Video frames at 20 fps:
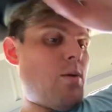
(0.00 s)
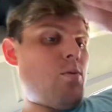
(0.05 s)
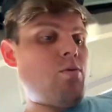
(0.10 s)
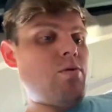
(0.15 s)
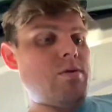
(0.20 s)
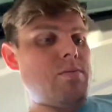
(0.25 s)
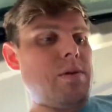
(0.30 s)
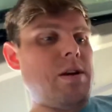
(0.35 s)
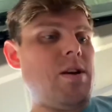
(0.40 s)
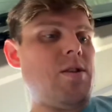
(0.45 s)

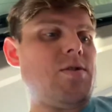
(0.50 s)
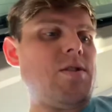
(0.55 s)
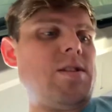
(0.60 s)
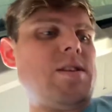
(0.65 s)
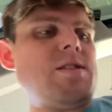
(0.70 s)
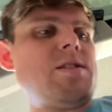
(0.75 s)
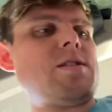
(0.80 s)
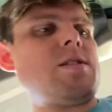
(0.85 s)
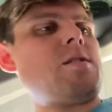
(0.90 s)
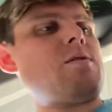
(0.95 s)
be using
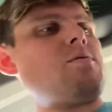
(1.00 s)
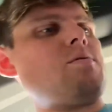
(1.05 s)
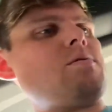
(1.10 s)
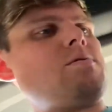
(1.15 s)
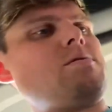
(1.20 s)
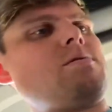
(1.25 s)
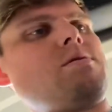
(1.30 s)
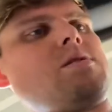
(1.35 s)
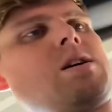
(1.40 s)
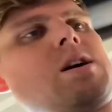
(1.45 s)
this though.
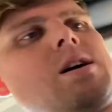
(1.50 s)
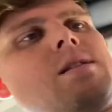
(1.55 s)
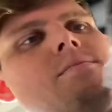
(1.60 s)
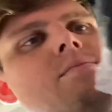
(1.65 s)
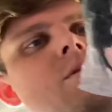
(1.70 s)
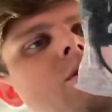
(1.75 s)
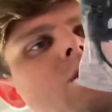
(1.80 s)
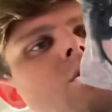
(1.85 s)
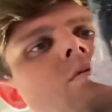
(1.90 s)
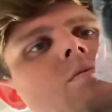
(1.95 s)

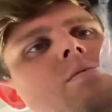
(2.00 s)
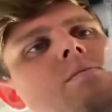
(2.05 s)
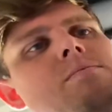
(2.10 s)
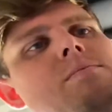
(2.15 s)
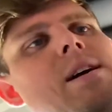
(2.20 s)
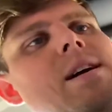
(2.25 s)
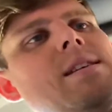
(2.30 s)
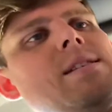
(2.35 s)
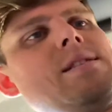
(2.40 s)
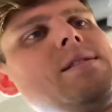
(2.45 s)
So
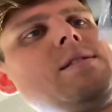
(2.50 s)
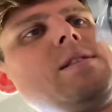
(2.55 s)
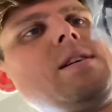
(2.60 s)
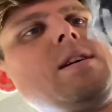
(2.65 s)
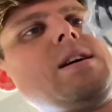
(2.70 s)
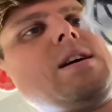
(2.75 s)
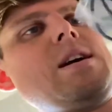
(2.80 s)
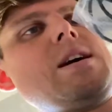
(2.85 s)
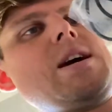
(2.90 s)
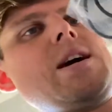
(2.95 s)
back to this,
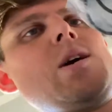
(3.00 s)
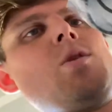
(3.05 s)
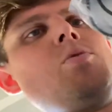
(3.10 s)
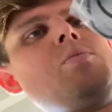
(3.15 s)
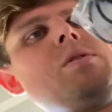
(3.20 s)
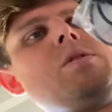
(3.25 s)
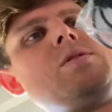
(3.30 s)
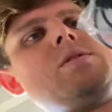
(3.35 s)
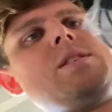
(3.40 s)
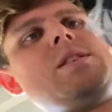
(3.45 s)
I won't
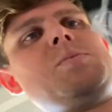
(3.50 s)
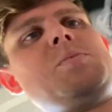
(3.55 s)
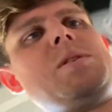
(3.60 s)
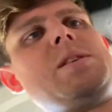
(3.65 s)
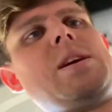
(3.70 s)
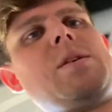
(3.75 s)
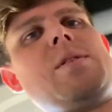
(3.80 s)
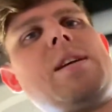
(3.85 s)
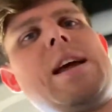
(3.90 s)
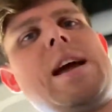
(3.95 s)
be using this because
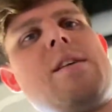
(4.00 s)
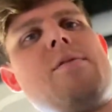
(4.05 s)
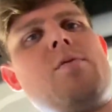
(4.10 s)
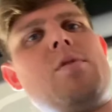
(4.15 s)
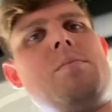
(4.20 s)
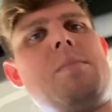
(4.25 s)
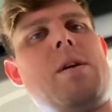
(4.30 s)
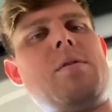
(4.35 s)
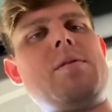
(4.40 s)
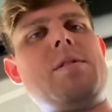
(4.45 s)
I already have
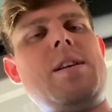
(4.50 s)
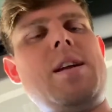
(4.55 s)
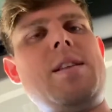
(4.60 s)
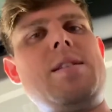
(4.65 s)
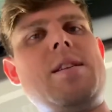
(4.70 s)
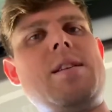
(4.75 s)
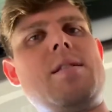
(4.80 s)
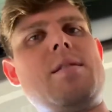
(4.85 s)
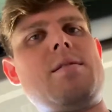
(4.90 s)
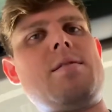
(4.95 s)
one mounted in
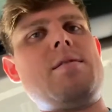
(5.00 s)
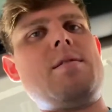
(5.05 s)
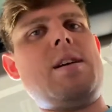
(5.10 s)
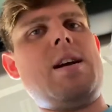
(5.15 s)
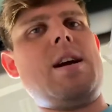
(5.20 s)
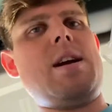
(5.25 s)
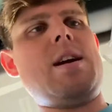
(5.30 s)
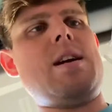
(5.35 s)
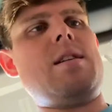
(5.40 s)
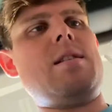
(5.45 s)
there,
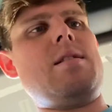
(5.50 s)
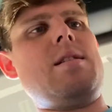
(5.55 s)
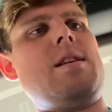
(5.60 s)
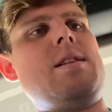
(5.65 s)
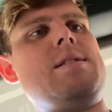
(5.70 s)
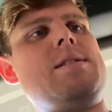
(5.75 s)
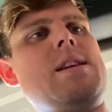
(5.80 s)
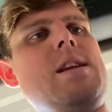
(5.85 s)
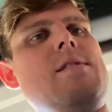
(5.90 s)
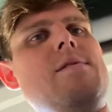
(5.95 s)
and
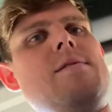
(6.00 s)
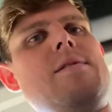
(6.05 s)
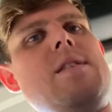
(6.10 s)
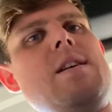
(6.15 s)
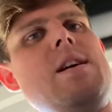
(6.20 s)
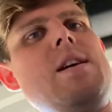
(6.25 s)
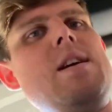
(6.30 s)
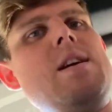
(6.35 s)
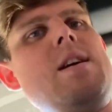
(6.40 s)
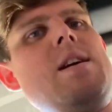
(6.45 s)
instead of
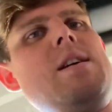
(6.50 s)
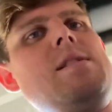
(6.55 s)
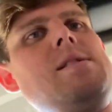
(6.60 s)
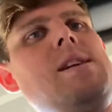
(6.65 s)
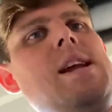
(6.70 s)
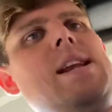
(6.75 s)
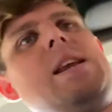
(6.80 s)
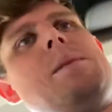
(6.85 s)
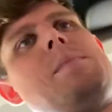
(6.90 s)
taking down my